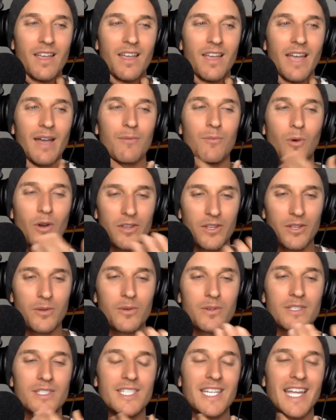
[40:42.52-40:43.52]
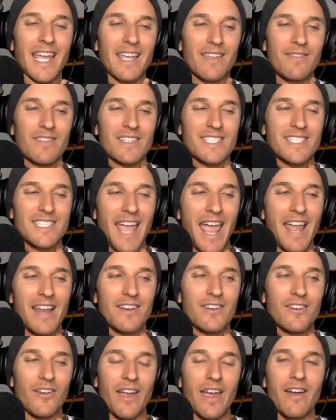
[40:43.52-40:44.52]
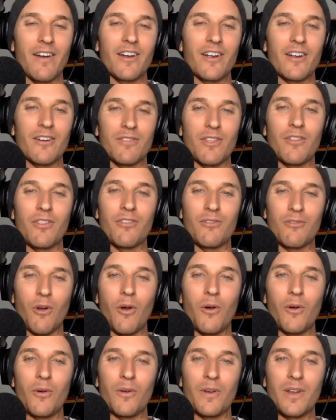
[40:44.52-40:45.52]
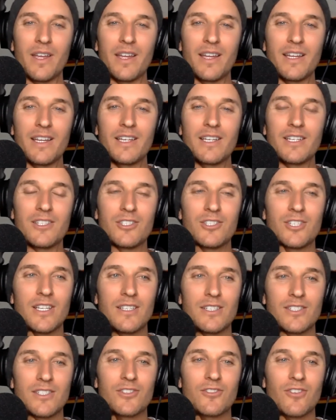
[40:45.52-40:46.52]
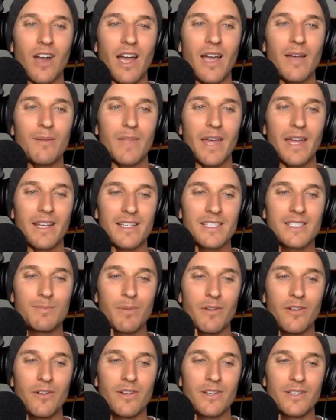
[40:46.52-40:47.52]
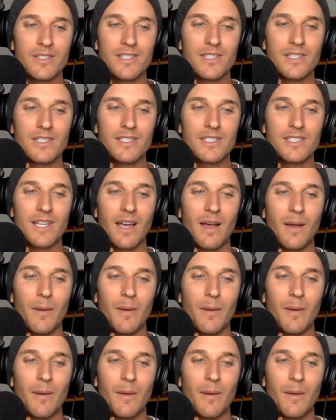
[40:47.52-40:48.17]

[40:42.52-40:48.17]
and what you were saying, this tender area of the throat. She described that experience as